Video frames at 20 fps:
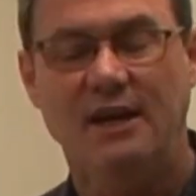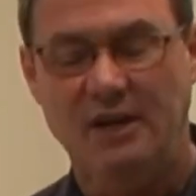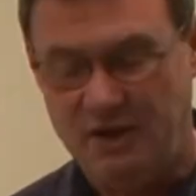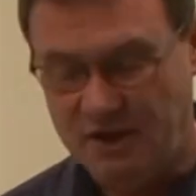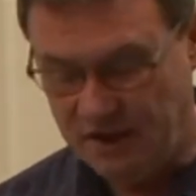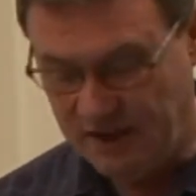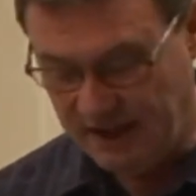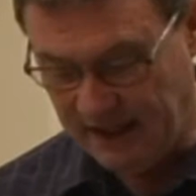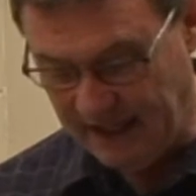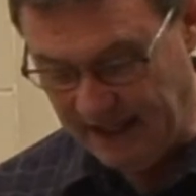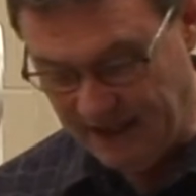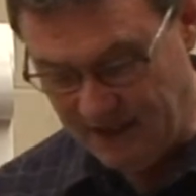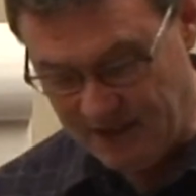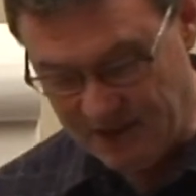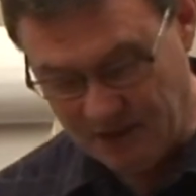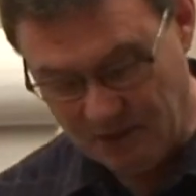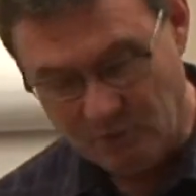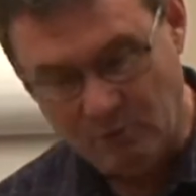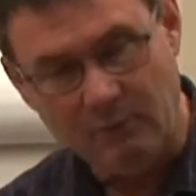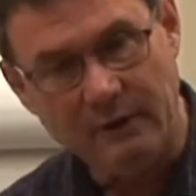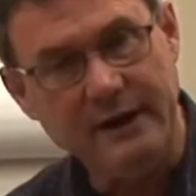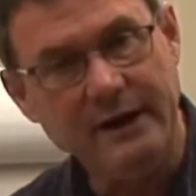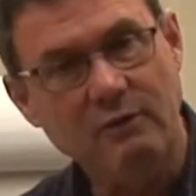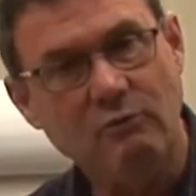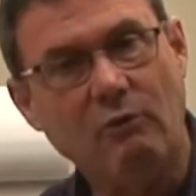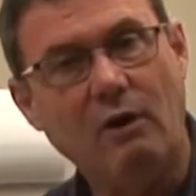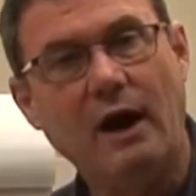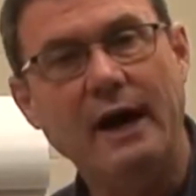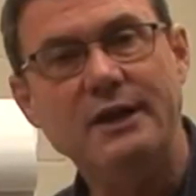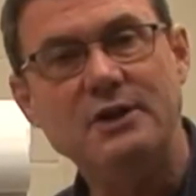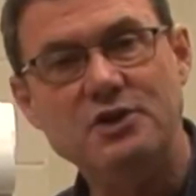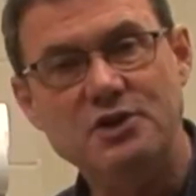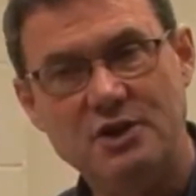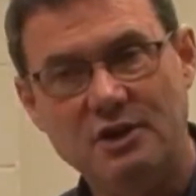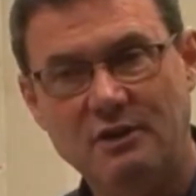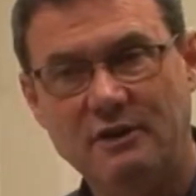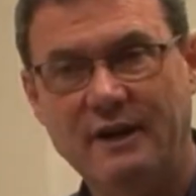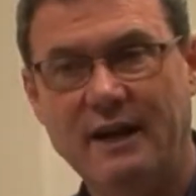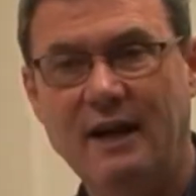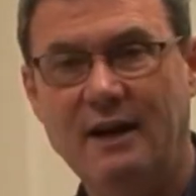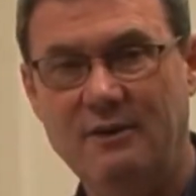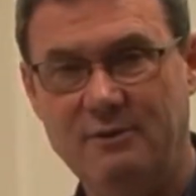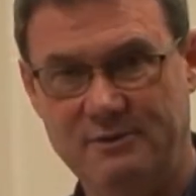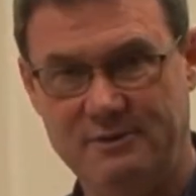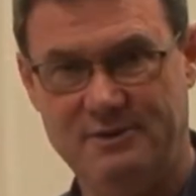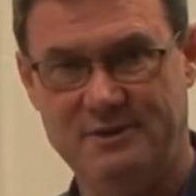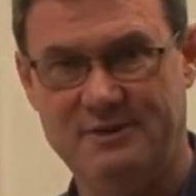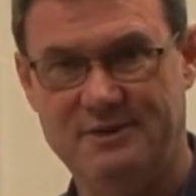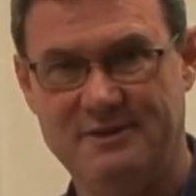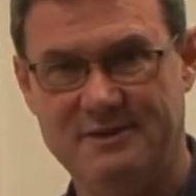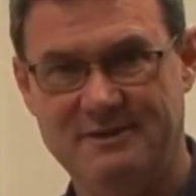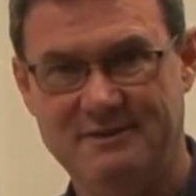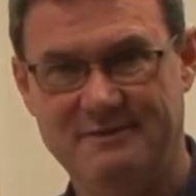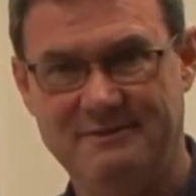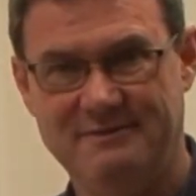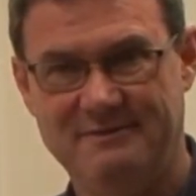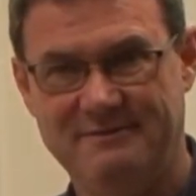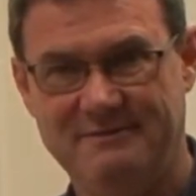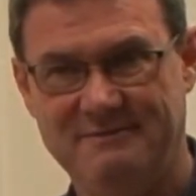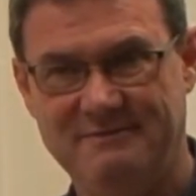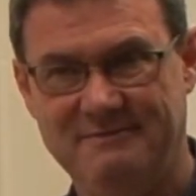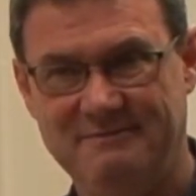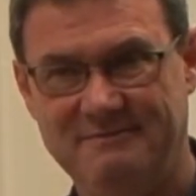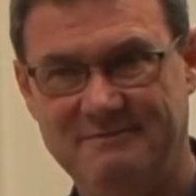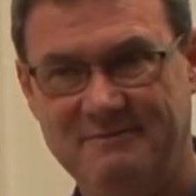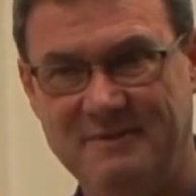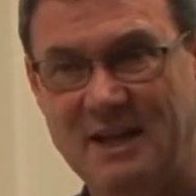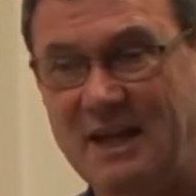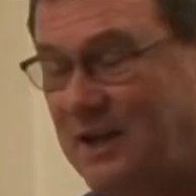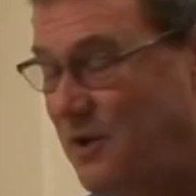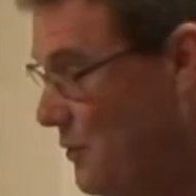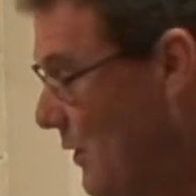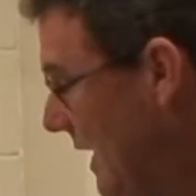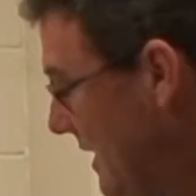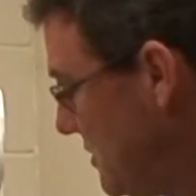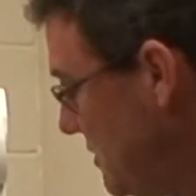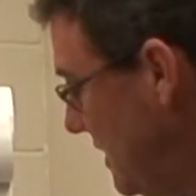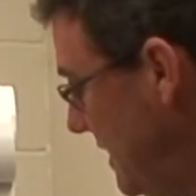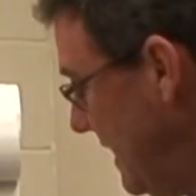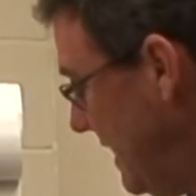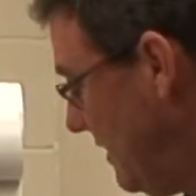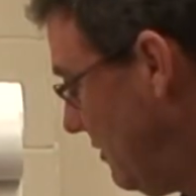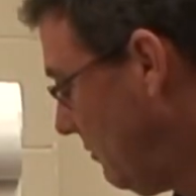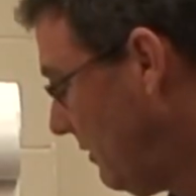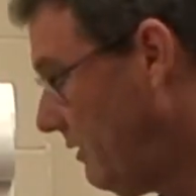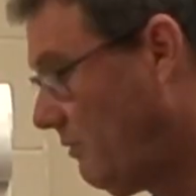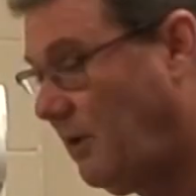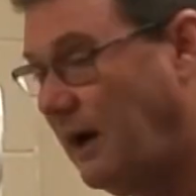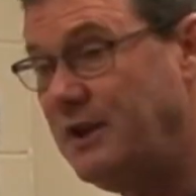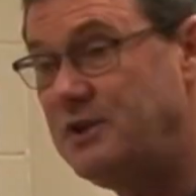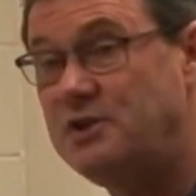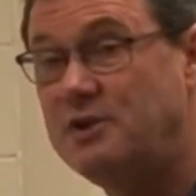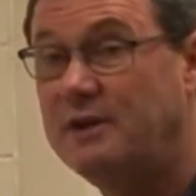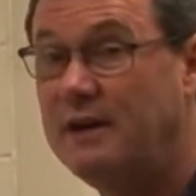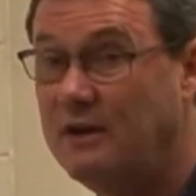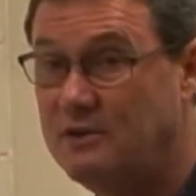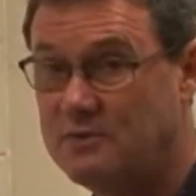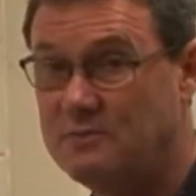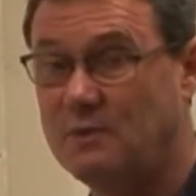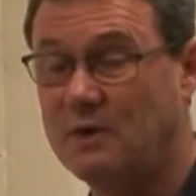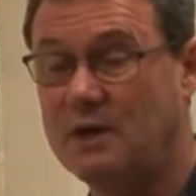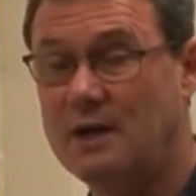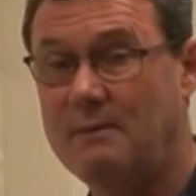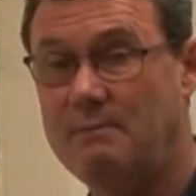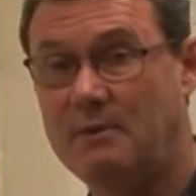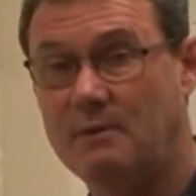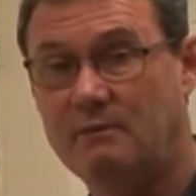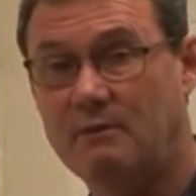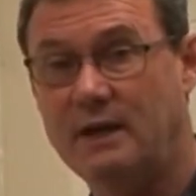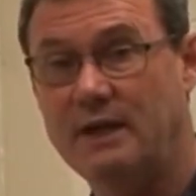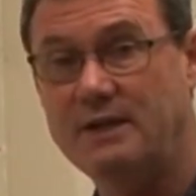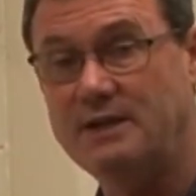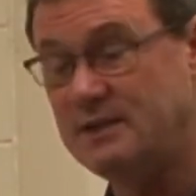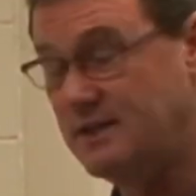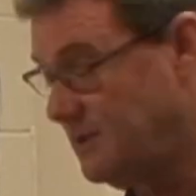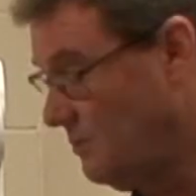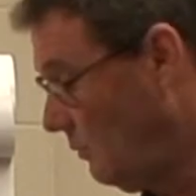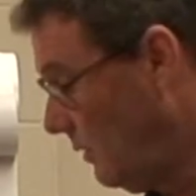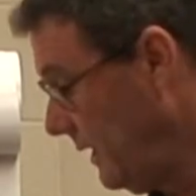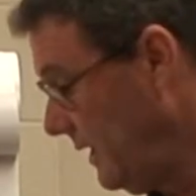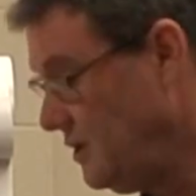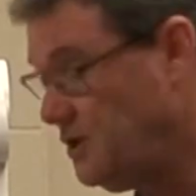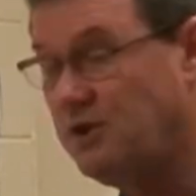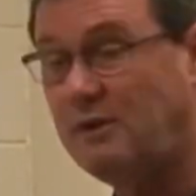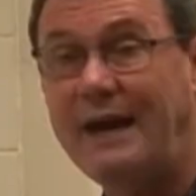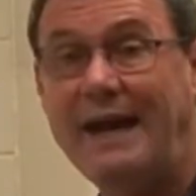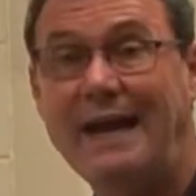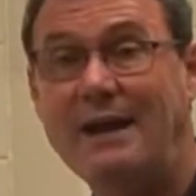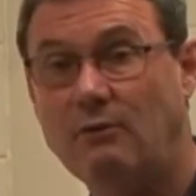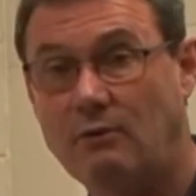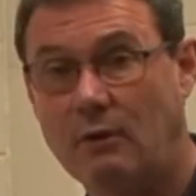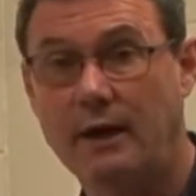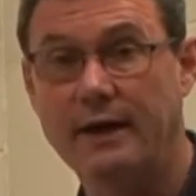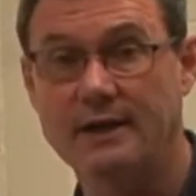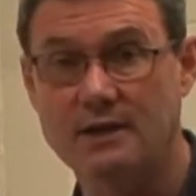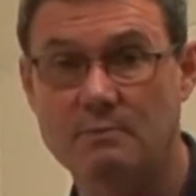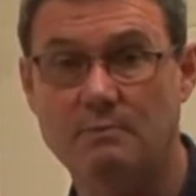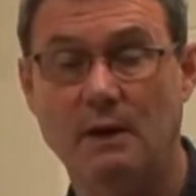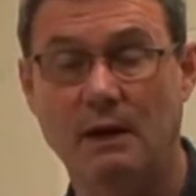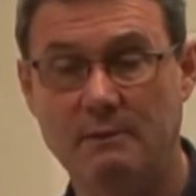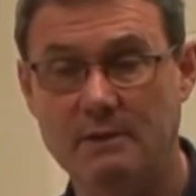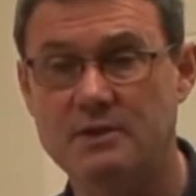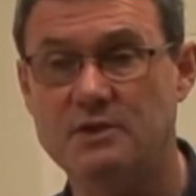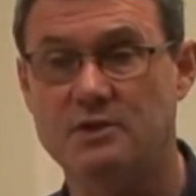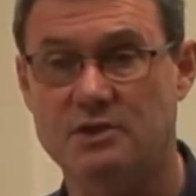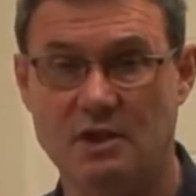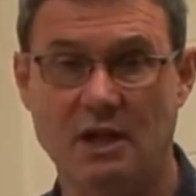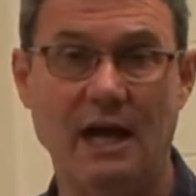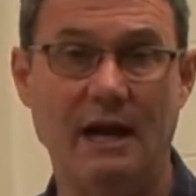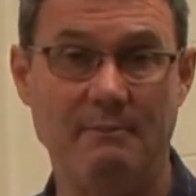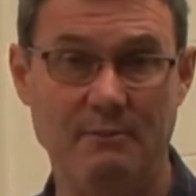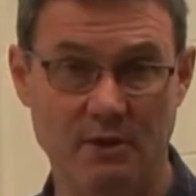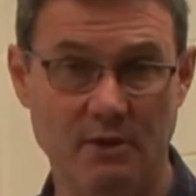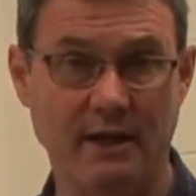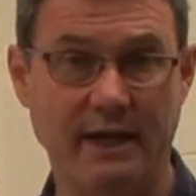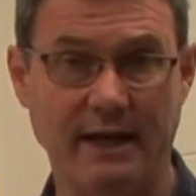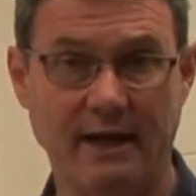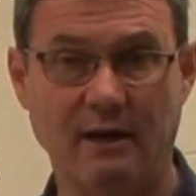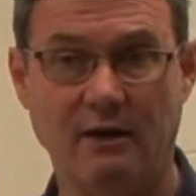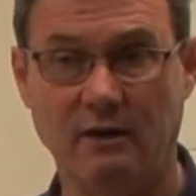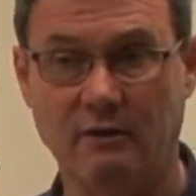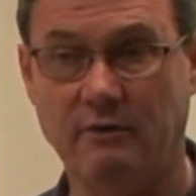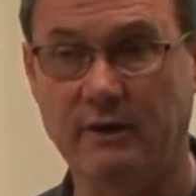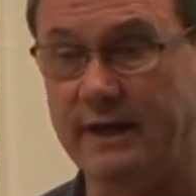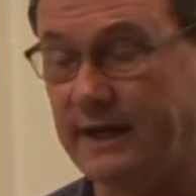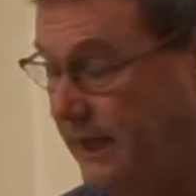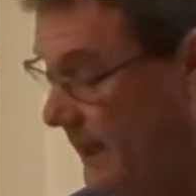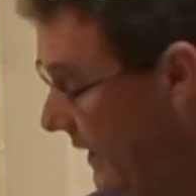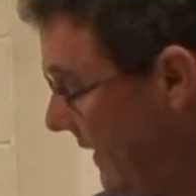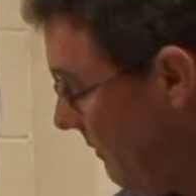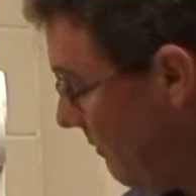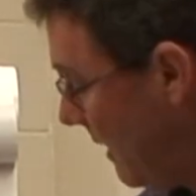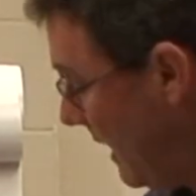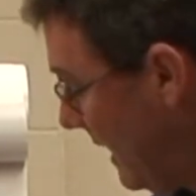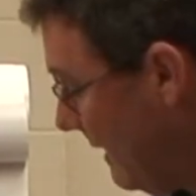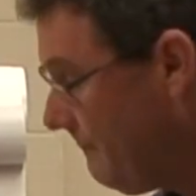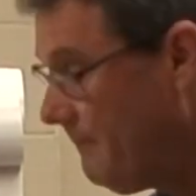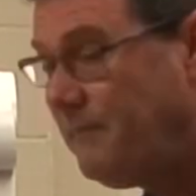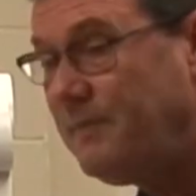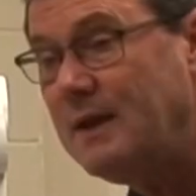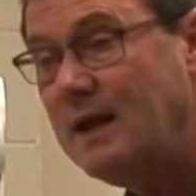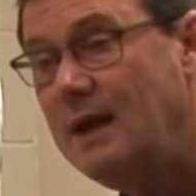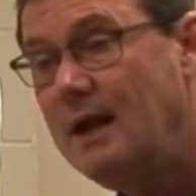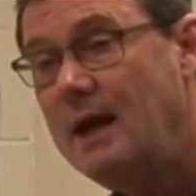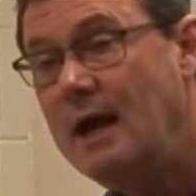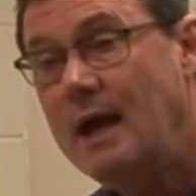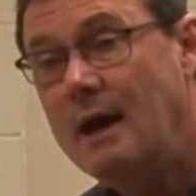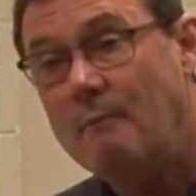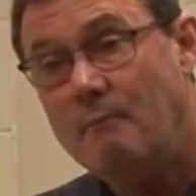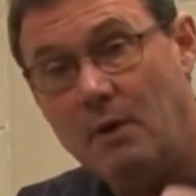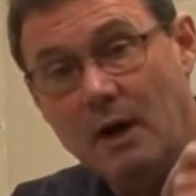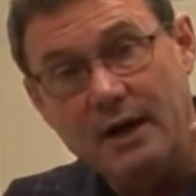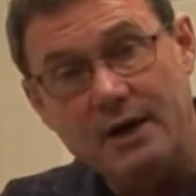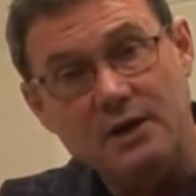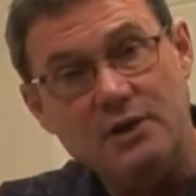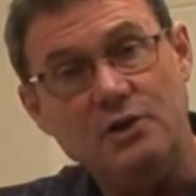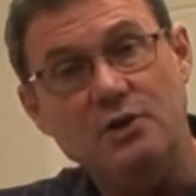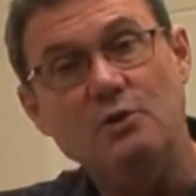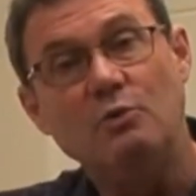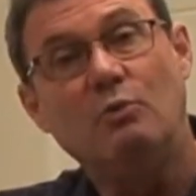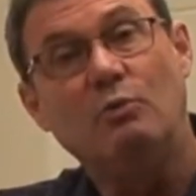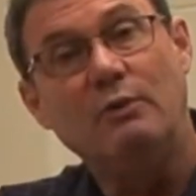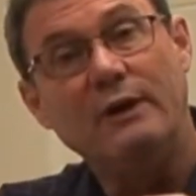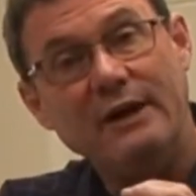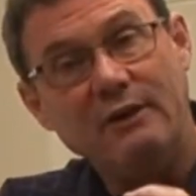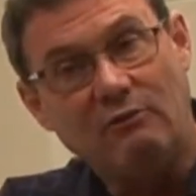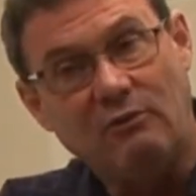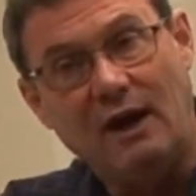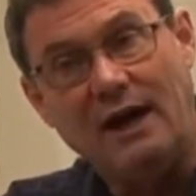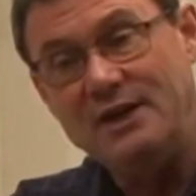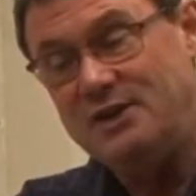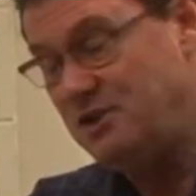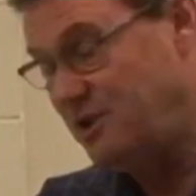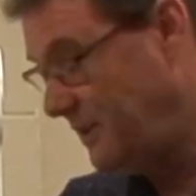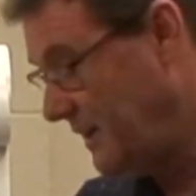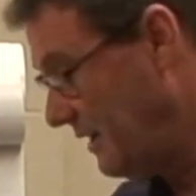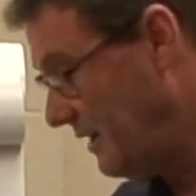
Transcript: you need to rewrite your notes. You actually need to rewrite your notes for a couple of reasons. One is your handwriting is probably so sloppy you can't hardly read it anyway. But you rewrite your